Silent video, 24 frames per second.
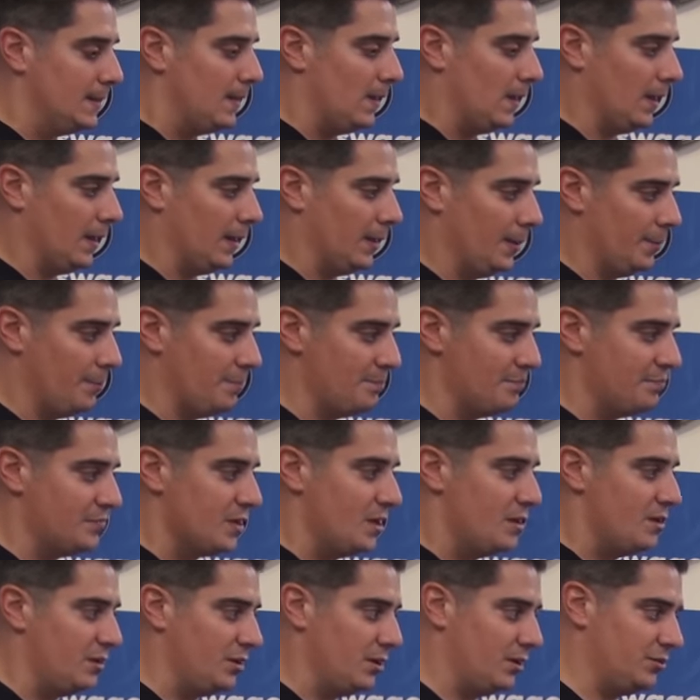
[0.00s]
Um,
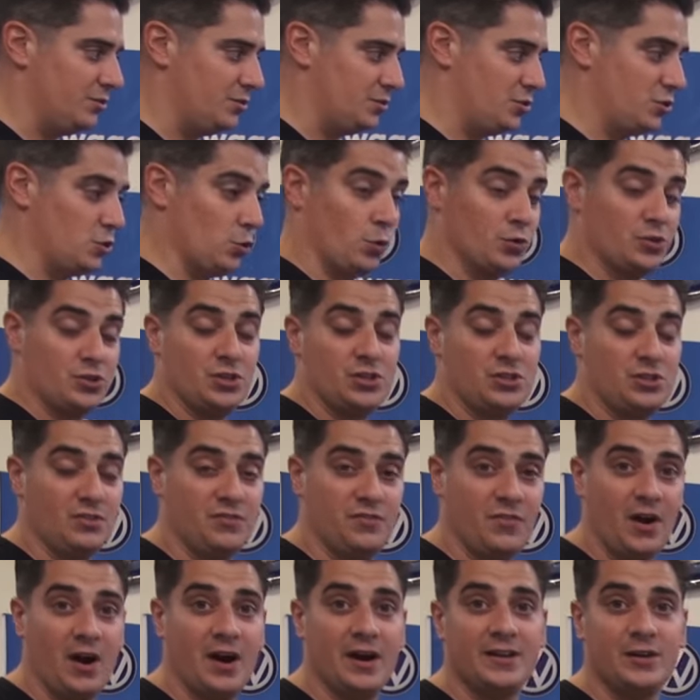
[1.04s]
uh, sources to
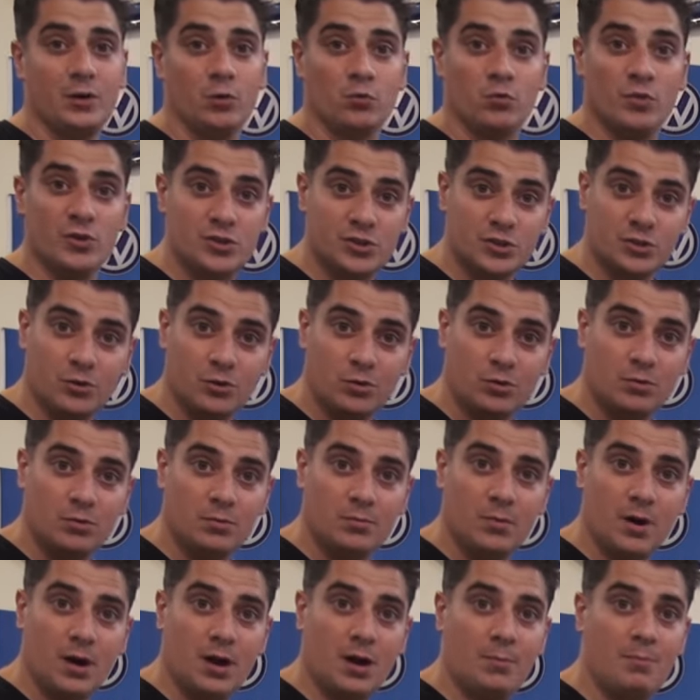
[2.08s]
find
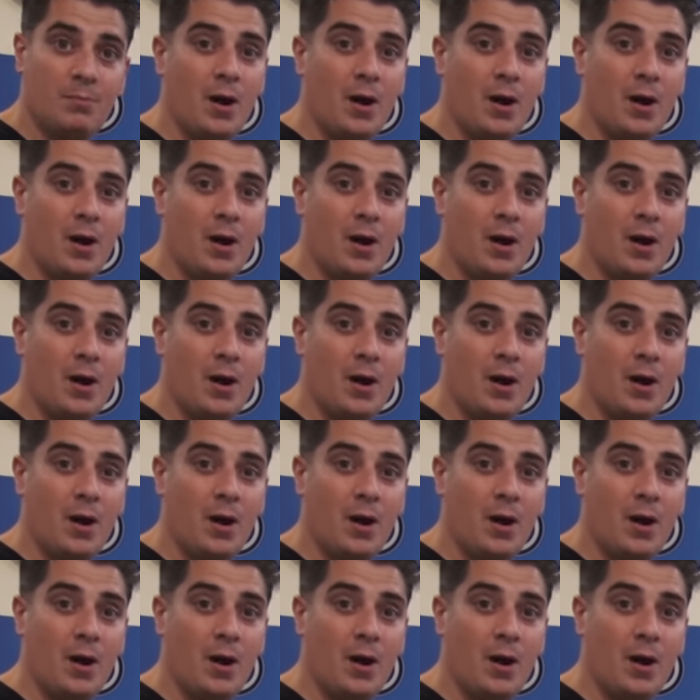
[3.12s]
original uh,